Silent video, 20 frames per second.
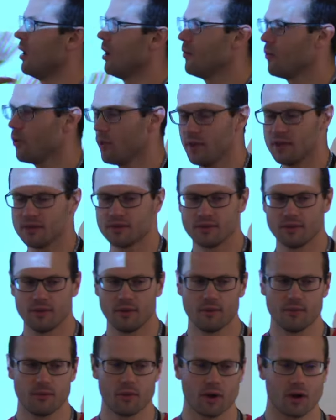for this
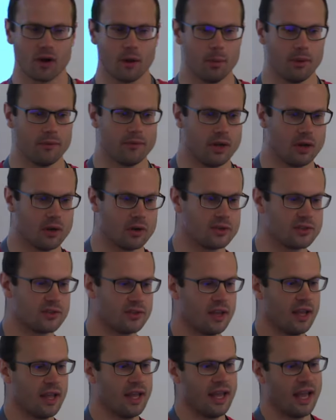for a couple of years.
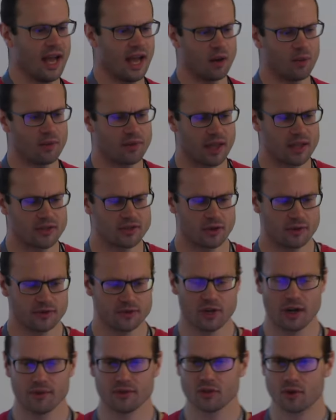I don't think that serves
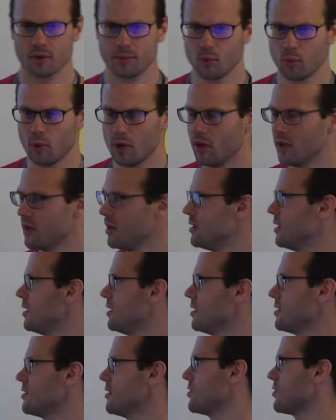JavaScript well. It
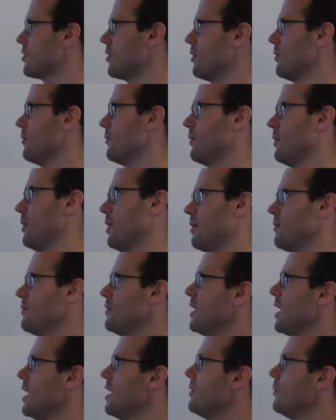doesn't serve
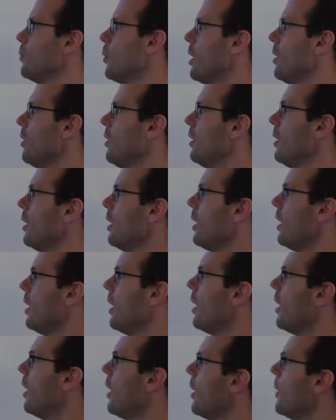V8 well.
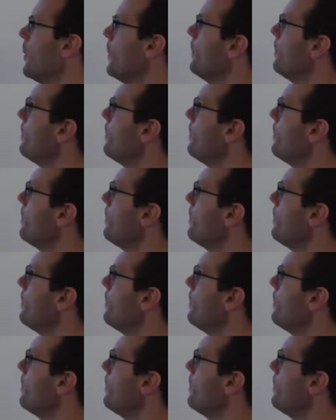Um,